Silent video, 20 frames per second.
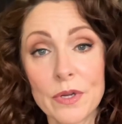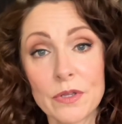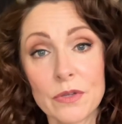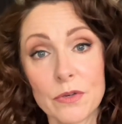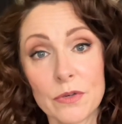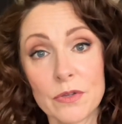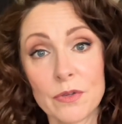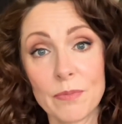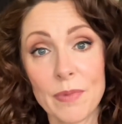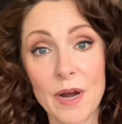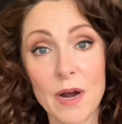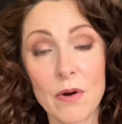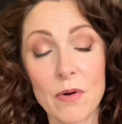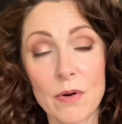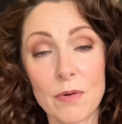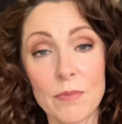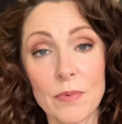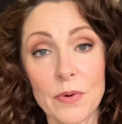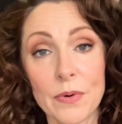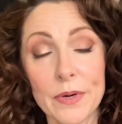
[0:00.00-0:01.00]
through the
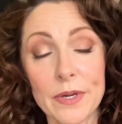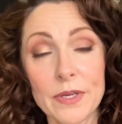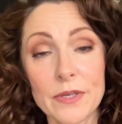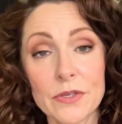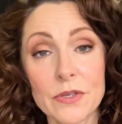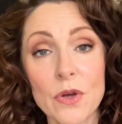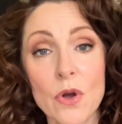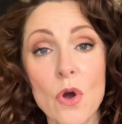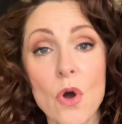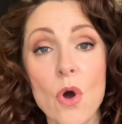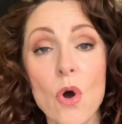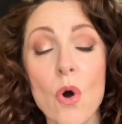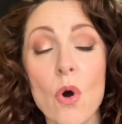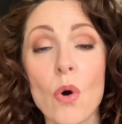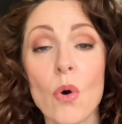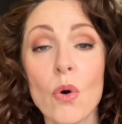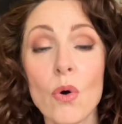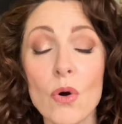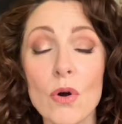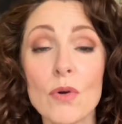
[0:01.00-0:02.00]
PowerPoint.
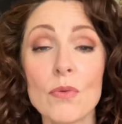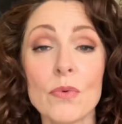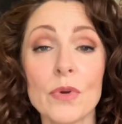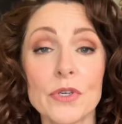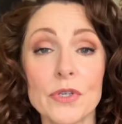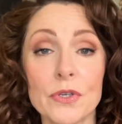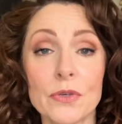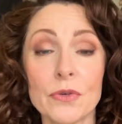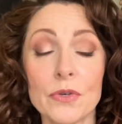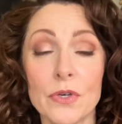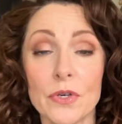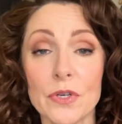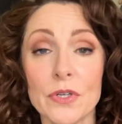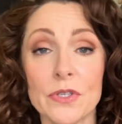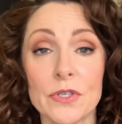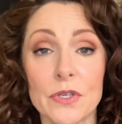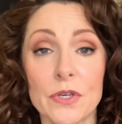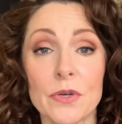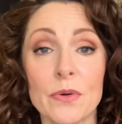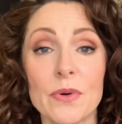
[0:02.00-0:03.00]
Or what you could
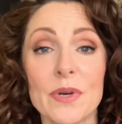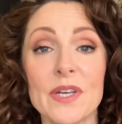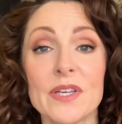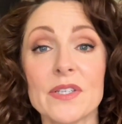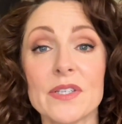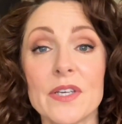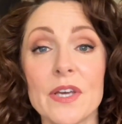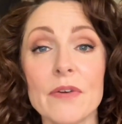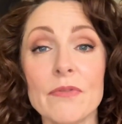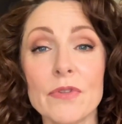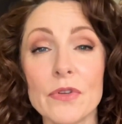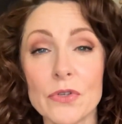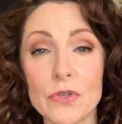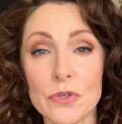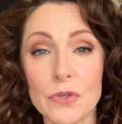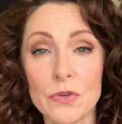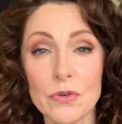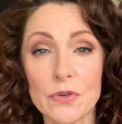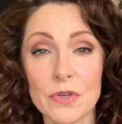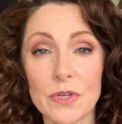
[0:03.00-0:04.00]
do is give the
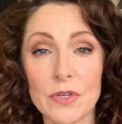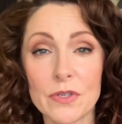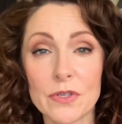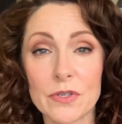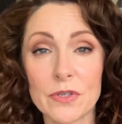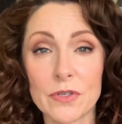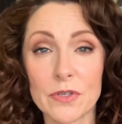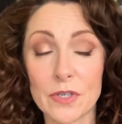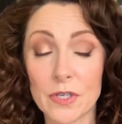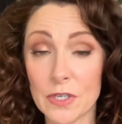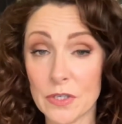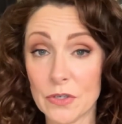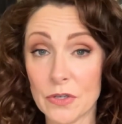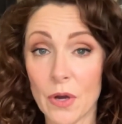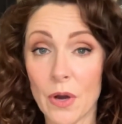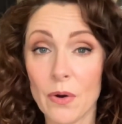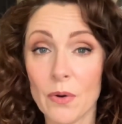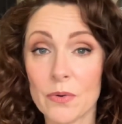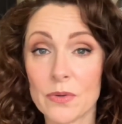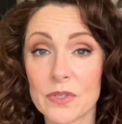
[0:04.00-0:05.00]
students the
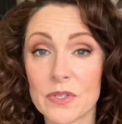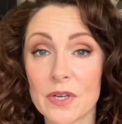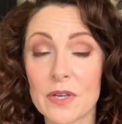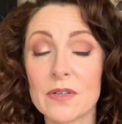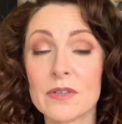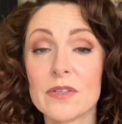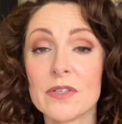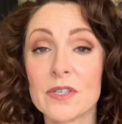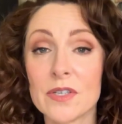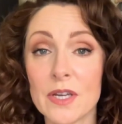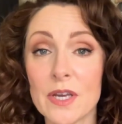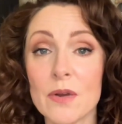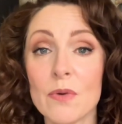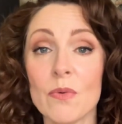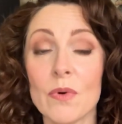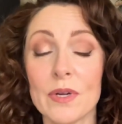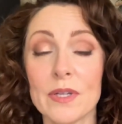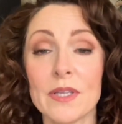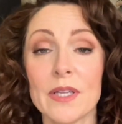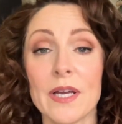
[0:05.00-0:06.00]
notes and see
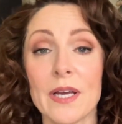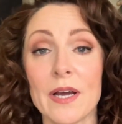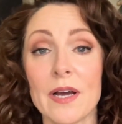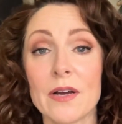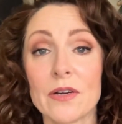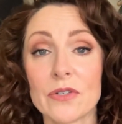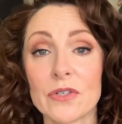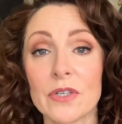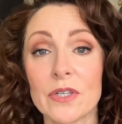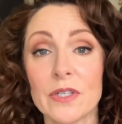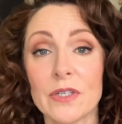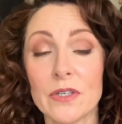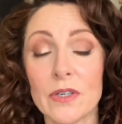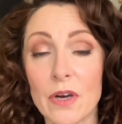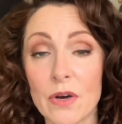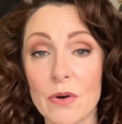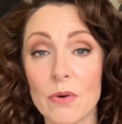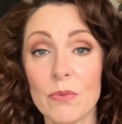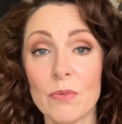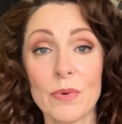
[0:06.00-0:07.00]
what they actually
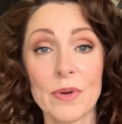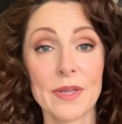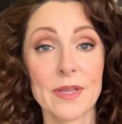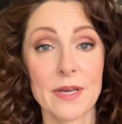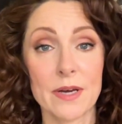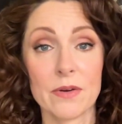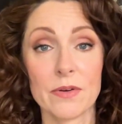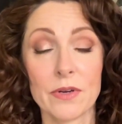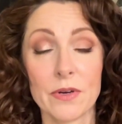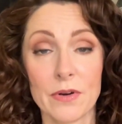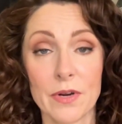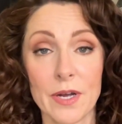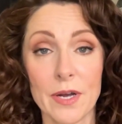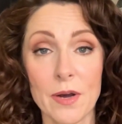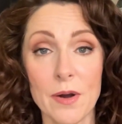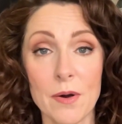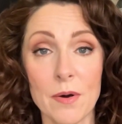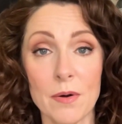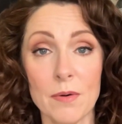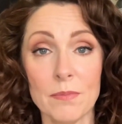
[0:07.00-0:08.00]
know without your
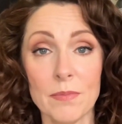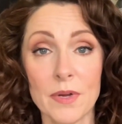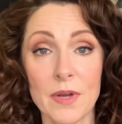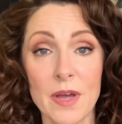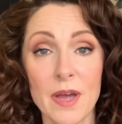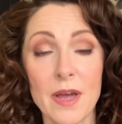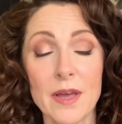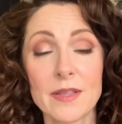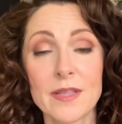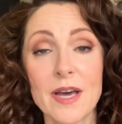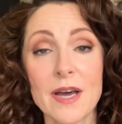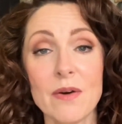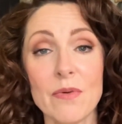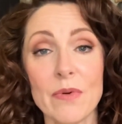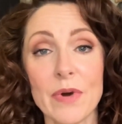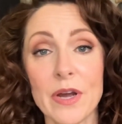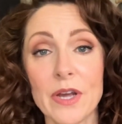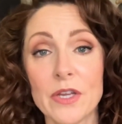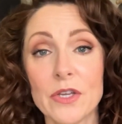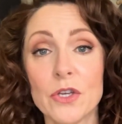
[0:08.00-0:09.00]
help. That
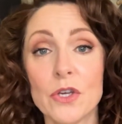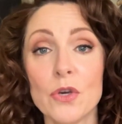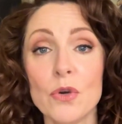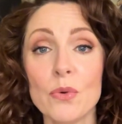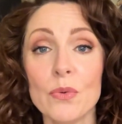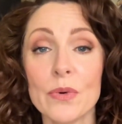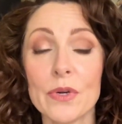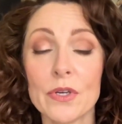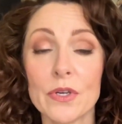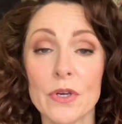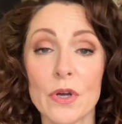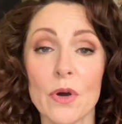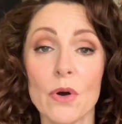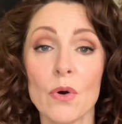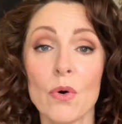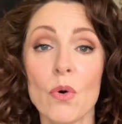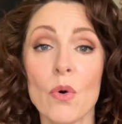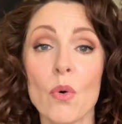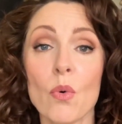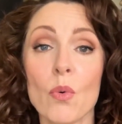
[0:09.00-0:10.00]
way you would
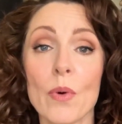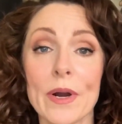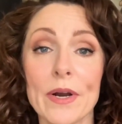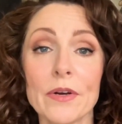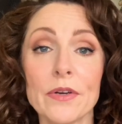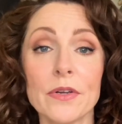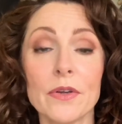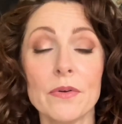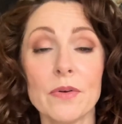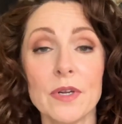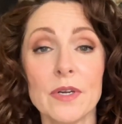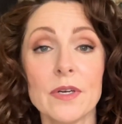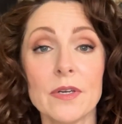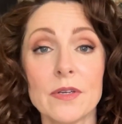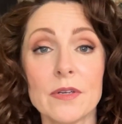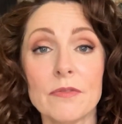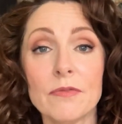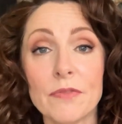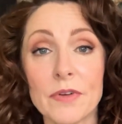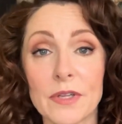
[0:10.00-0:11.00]
know where you needed
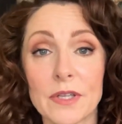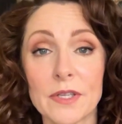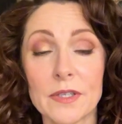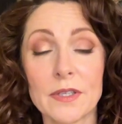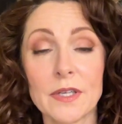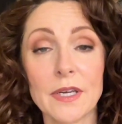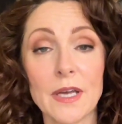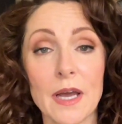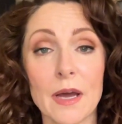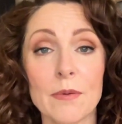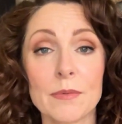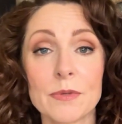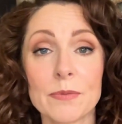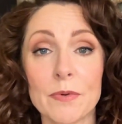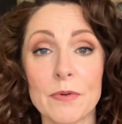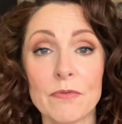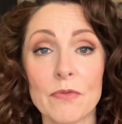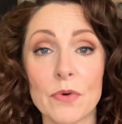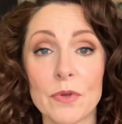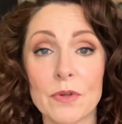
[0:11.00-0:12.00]
to fill in the gaps
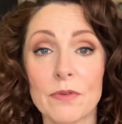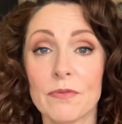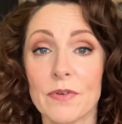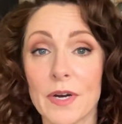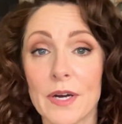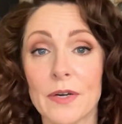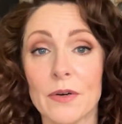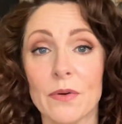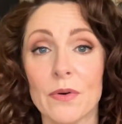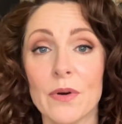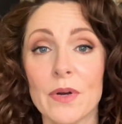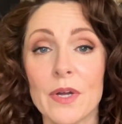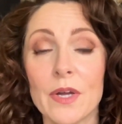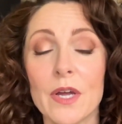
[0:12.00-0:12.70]
before the final.